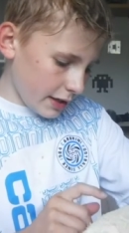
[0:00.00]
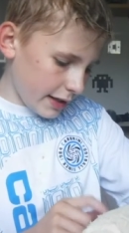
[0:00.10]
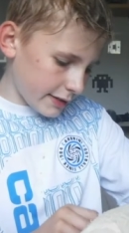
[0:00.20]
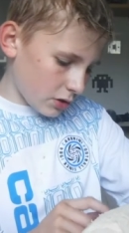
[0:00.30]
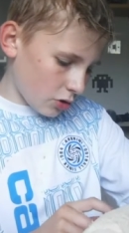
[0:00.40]
yeah,
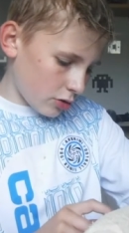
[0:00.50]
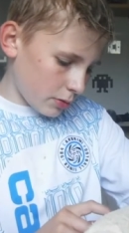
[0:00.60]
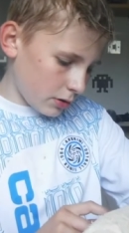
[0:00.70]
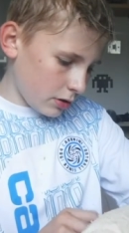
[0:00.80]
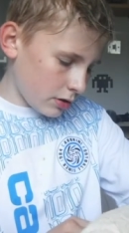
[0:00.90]
that's
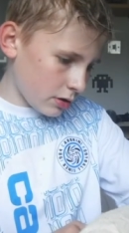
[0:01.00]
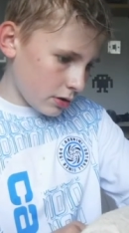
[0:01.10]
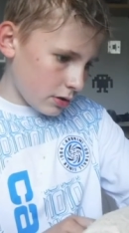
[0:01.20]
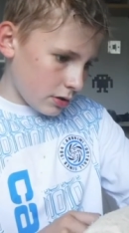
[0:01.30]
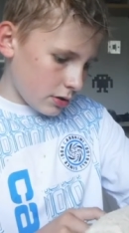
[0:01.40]
horrible.
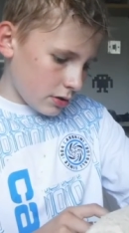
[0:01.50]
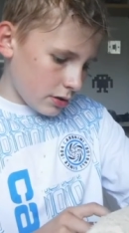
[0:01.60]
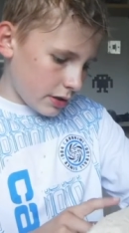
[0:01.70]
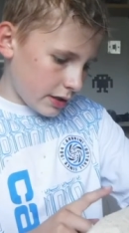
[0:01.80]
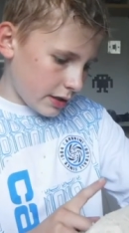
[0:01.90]

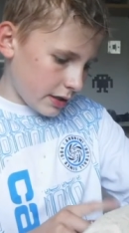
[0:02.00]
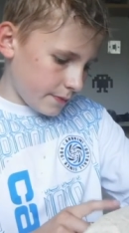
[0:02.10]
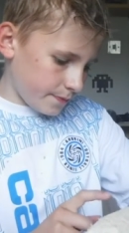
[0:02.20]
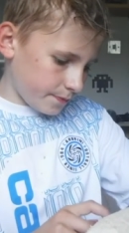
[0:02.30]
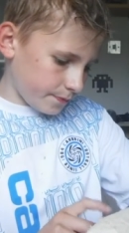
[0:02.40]
Uh,
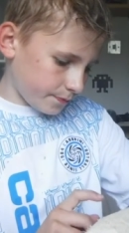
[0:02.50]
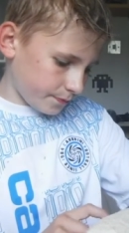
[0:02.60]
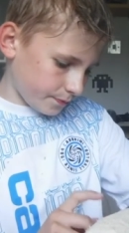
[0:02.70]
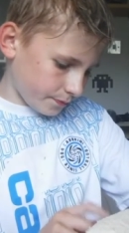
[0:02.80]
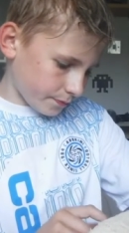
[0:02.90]

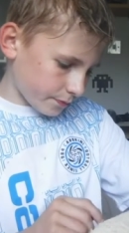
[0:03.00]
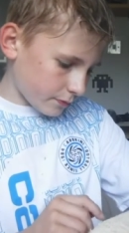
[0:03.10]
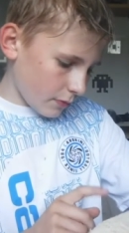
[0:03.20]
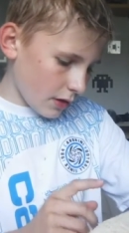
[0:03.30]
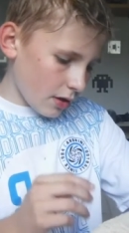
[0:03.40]

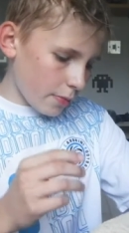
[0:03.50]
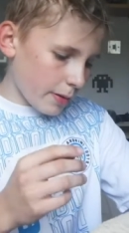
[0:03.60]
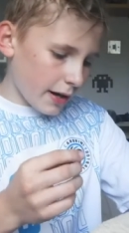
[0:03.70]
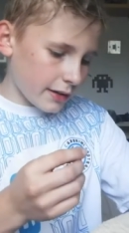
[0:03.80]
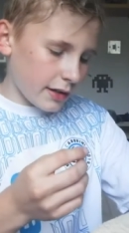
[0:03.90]

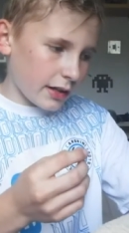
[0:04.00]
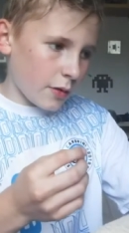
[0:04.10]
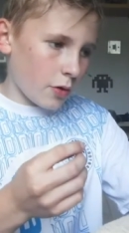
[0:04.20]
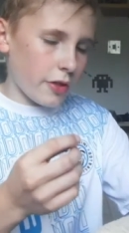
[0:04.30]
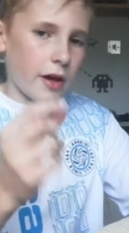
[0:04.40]

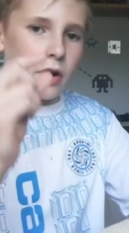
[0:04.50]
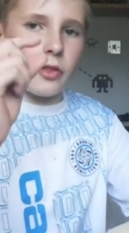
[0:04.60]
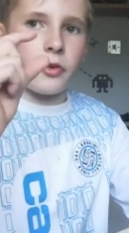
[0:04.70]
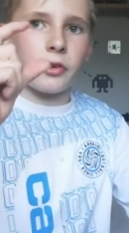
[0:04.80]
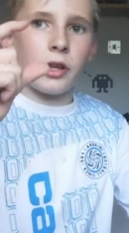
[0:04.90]
practically what they
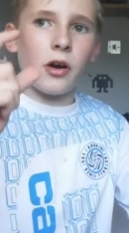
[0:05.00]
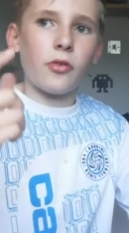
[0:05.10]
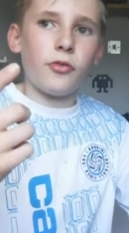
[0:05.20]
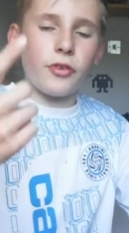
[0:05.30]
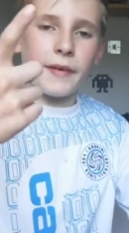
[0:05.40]
are. They're
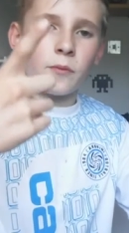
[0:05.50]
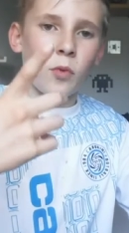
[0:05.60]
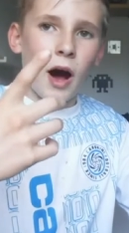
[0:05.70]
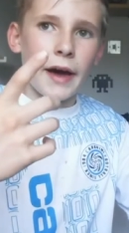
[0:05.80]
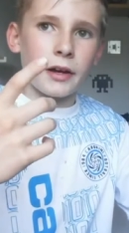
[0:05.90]
little thin
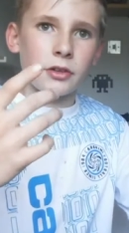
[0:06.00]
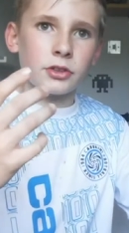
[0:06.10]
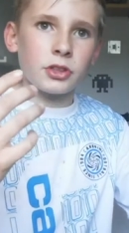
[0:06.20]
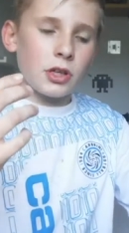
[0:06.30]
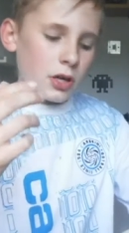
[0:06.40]

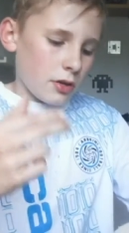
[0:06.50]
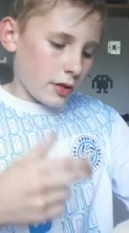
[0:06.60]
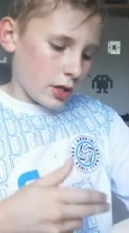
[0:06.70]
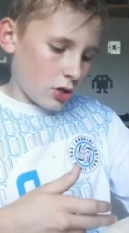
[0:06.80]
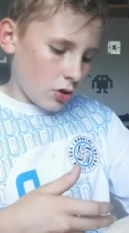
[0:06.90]
wires
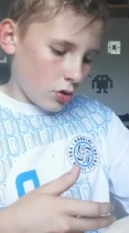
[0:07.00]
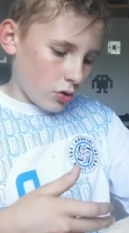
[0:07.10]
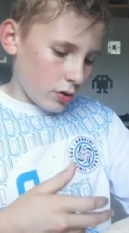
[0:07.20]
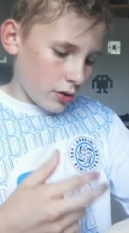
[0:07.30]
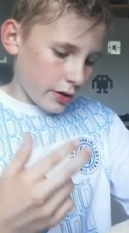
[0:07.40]
that
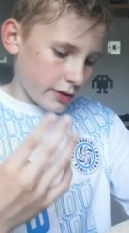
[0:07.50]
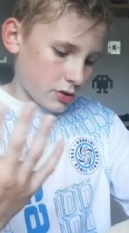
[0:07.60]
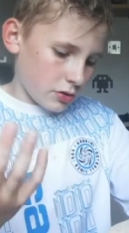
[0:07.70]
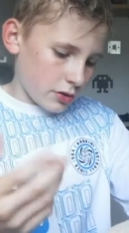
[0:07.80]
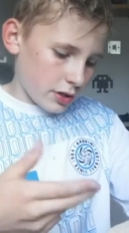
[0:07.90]
go. Alright,
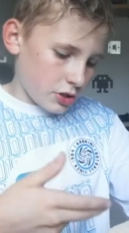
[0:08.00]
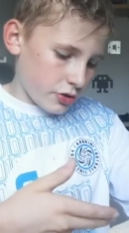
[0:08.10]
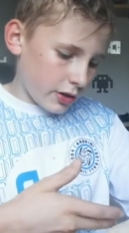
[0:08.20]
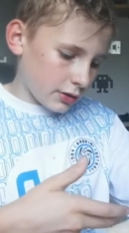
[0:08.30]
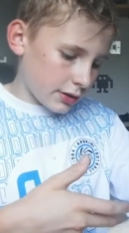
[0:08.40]
so they
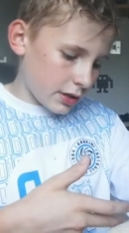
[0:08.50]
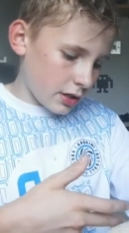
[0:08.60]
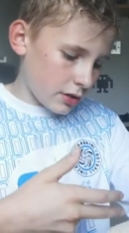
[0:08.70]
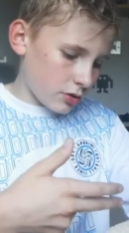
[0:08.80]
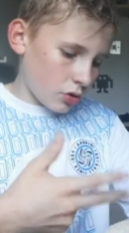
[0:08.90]
drilled
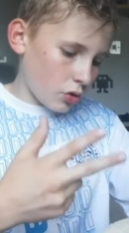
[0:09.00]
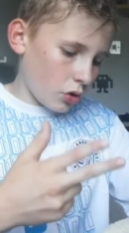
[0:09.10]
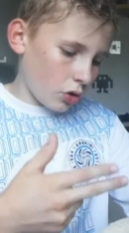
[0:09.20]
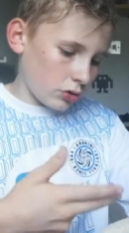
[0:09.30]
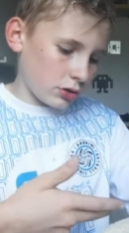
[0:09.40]
two
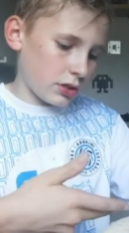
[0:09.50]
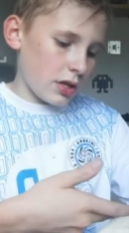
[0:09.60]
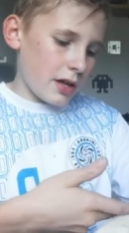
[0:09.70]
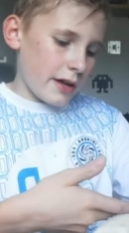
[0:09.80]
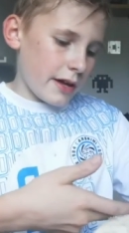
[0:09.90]
holes
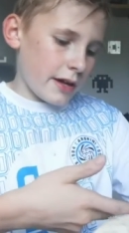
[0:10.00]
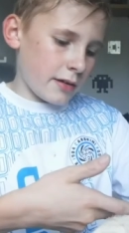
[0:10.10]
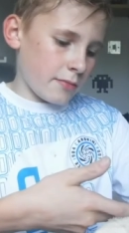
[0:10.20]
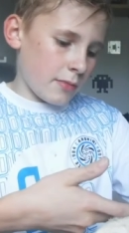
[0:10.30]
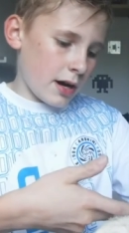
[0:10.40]

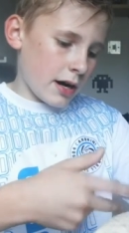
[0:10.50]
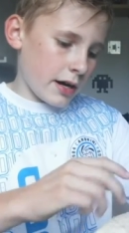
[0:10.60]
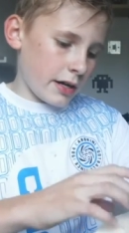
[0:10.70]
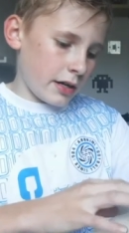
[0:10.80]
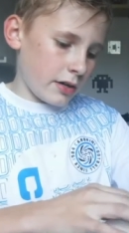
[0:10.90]
in
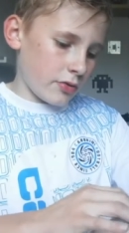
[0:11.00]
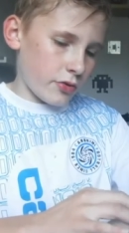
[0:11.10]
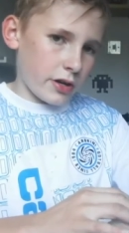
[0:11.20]
my